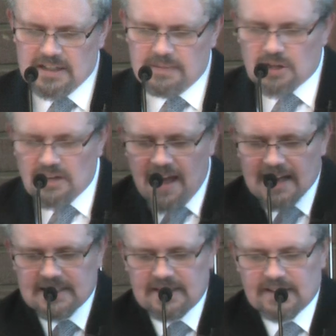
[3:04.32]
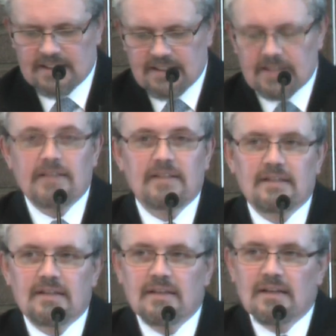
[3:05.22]
In the book of Exodus,
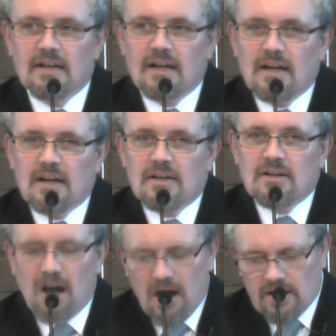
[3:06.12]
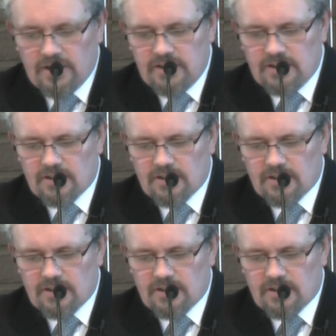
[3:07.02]
God